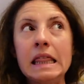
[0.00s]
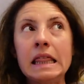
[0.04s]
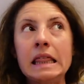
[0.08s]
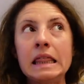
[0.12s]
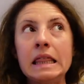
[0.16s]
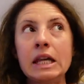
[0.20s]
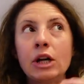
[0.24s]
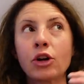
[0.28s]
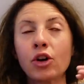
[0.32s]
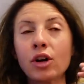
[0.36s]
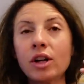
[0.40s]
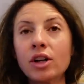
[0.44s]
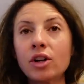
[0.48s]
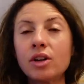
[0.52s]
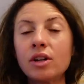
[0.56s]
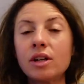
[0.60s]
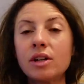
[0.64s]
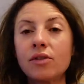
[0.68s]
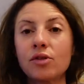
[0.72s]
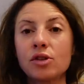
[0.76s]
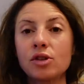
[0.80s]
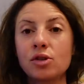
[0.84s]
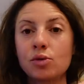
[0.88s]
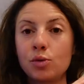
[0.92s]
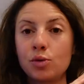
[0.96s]
the critical
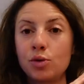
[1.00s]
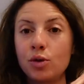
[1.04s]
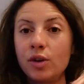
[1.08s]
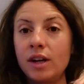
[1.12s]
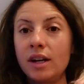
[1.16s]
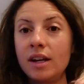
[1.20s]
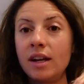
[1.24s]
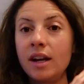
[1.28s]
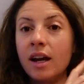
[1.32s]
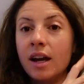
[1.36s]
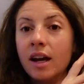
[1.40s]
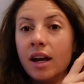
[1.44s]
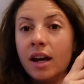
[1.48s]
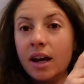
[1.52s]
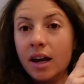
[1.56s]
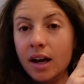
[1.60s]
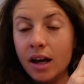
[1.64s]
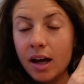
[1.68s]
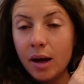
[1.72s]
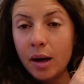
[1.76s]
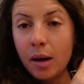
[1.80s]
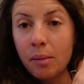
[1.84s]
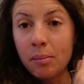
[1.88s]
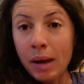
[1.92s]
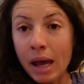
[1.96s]
difference between
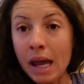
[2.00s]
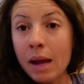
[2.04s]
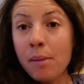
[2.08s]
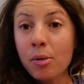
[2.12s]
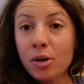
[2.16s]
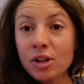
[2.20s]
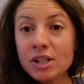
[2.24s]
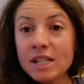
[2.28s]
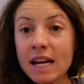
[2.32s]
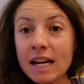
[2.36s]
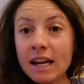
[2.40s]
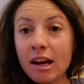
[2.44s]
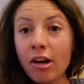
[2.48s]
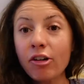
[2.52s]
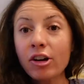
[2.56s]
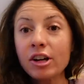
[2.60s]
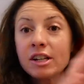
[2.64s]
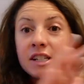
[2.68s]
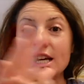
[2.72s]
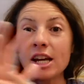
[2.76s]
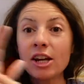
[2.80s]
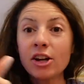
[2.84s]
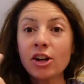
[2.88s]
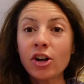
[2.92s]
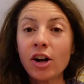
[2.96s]
paper takeout
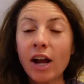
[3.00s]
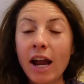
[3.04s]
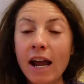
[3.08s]
container